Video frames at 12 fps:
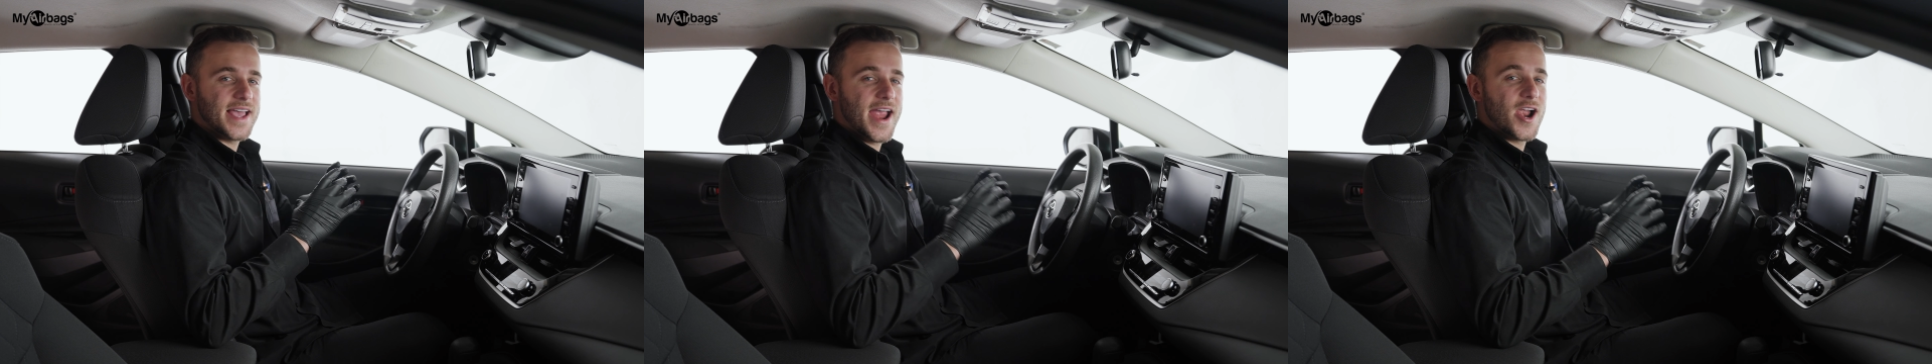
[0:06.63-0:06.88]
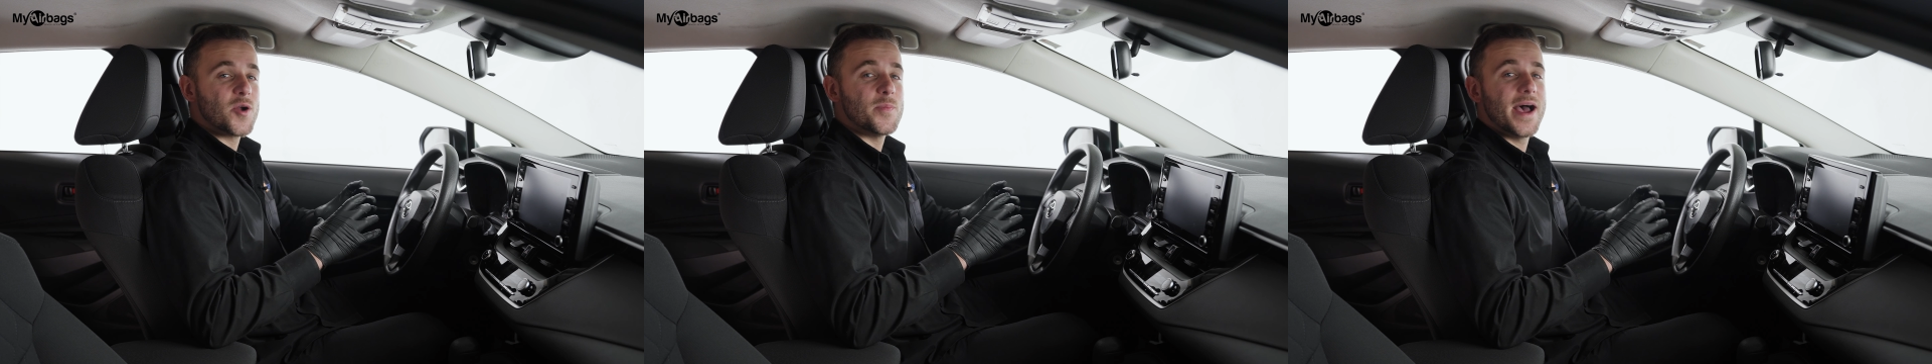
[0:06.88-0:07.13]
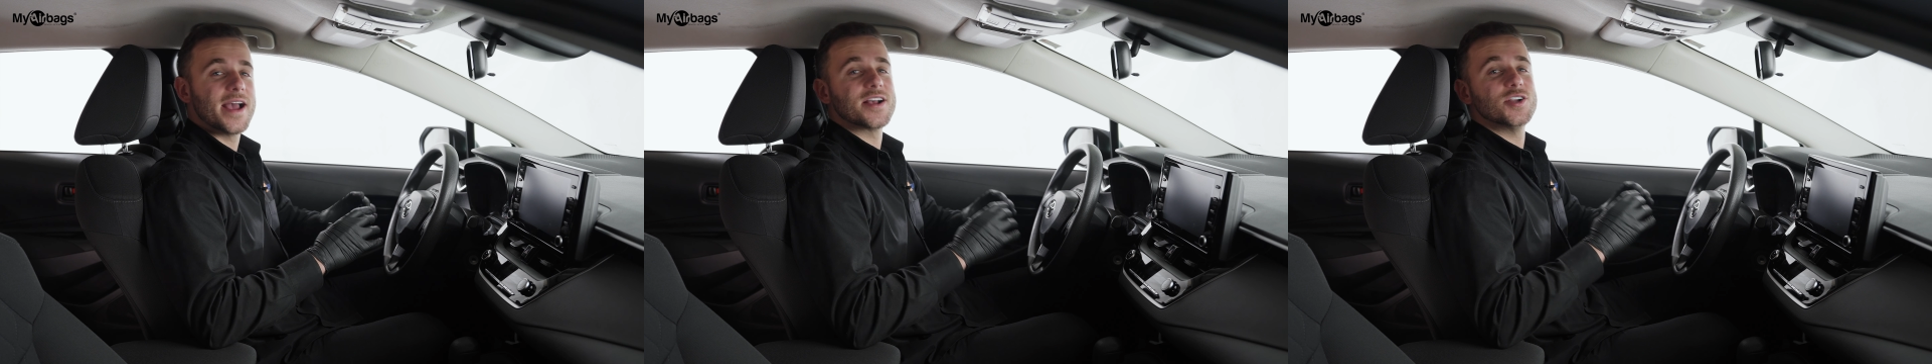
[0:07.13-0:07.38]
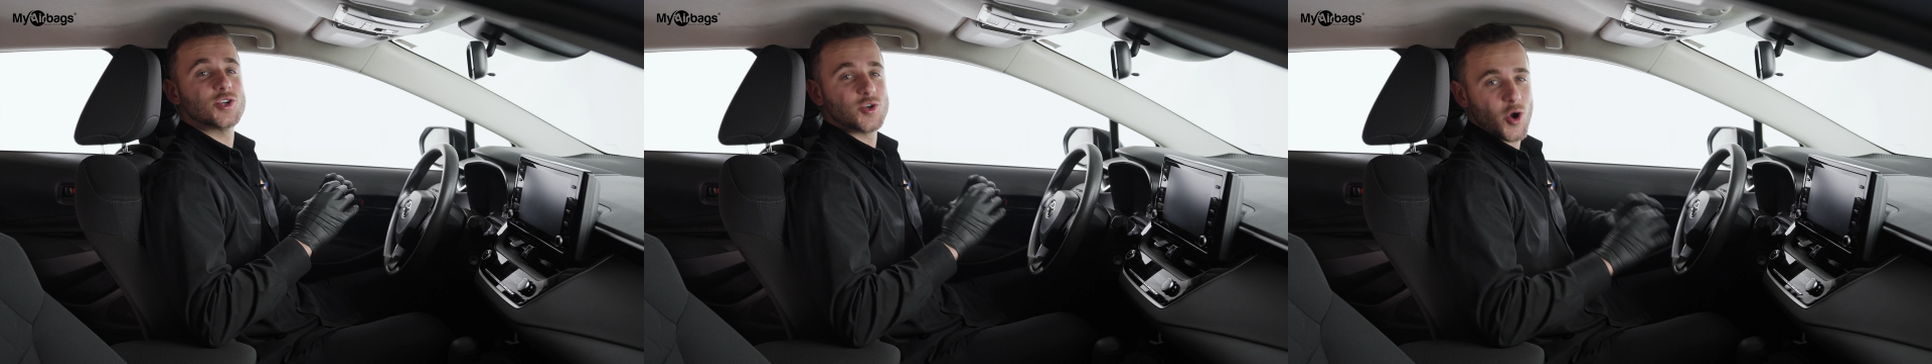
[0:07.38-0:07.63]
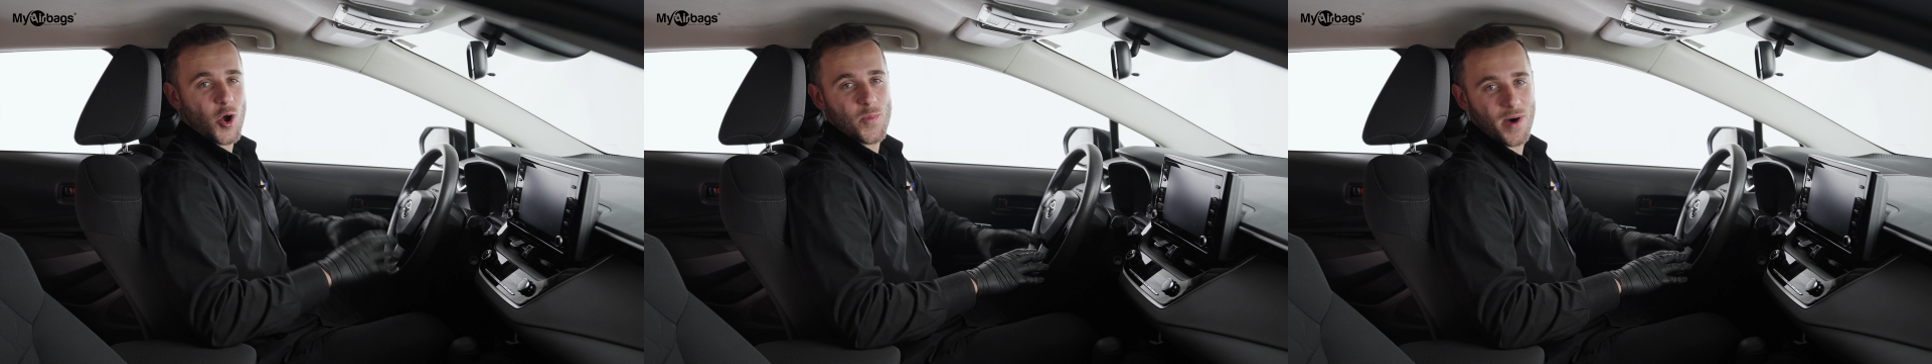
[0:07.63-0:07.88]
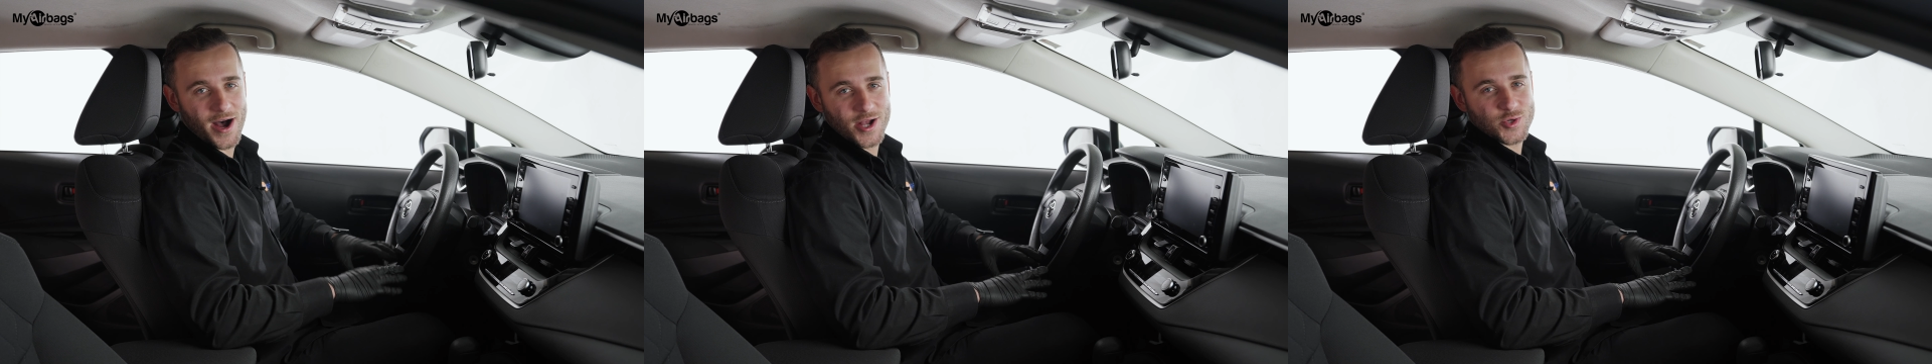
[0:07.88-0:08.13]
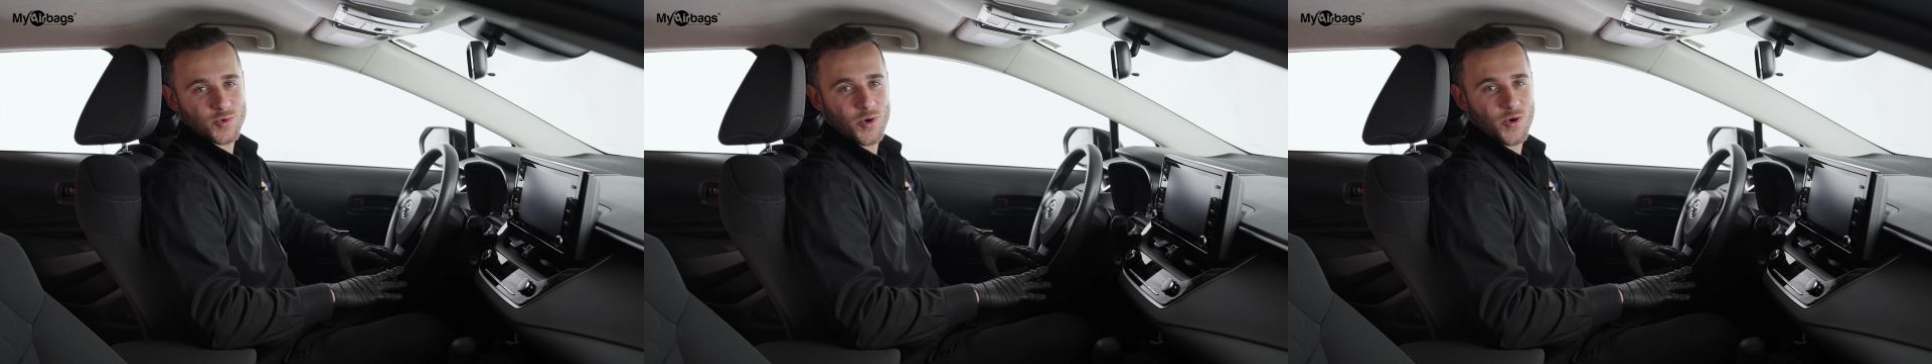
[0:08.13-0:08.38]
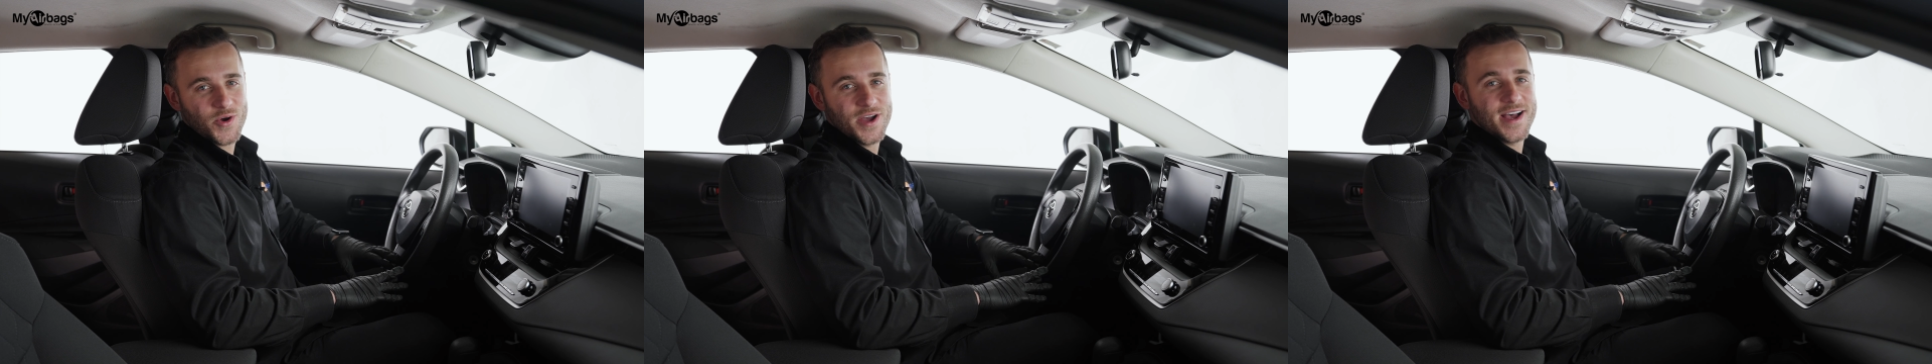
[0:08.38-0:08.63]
Airbag Control Module